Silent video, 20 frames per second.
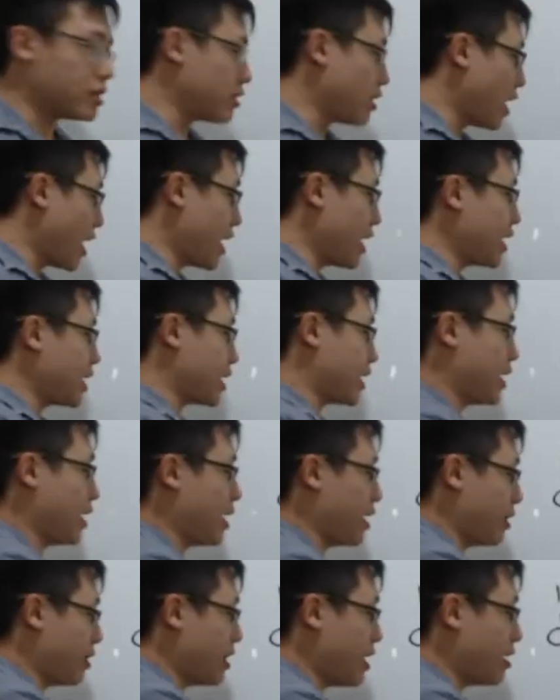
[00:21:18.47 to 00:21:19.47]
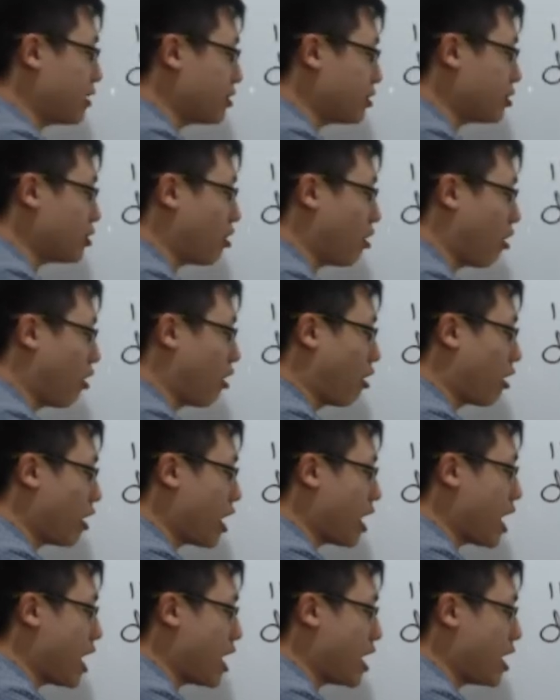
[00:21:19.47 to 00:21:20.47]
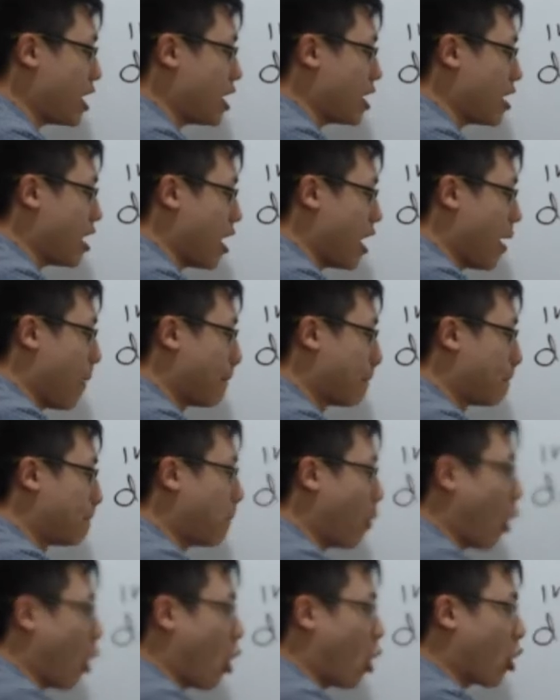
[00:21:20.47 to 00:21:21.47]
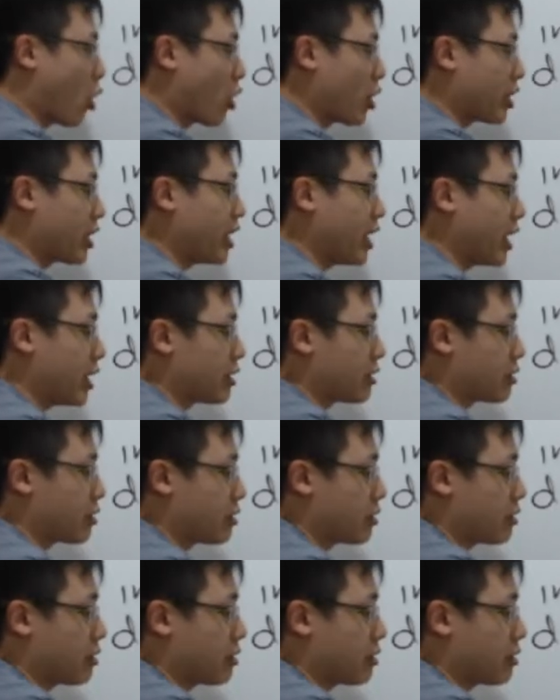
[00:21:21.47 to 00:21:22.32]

like, things are a bargain.